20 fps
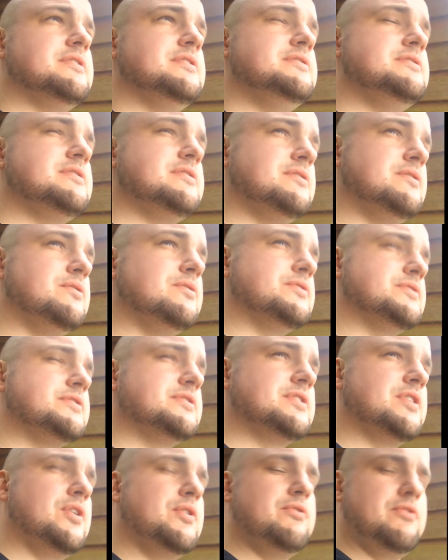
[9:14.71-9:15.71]

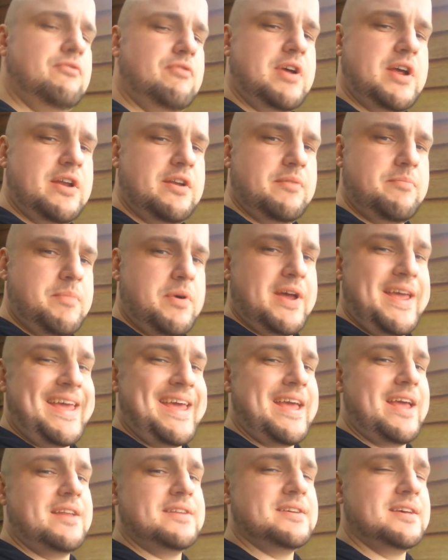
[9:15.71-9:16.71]
thoughts going around in my
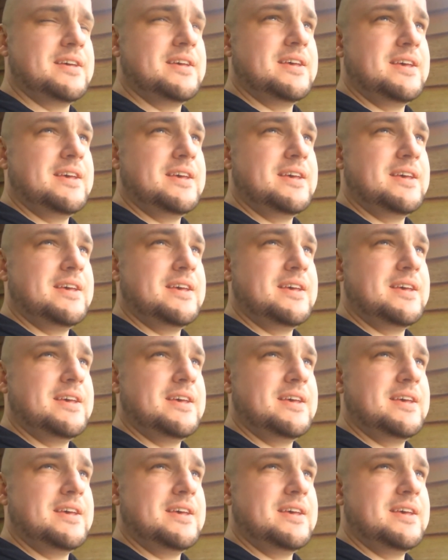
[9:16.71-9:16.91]
head